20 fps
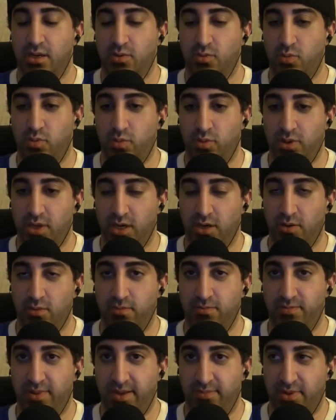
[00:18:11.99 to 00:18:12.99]
you
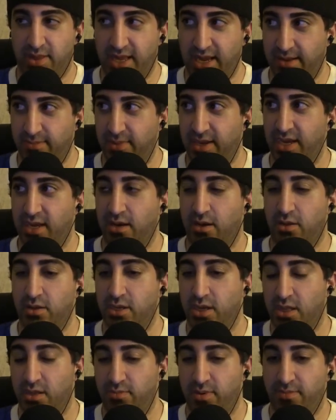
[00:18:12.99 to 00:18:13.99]
know, people like me and all
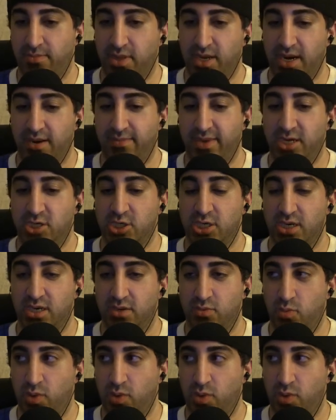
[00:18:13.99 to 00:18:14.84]
the other people that I mentioned,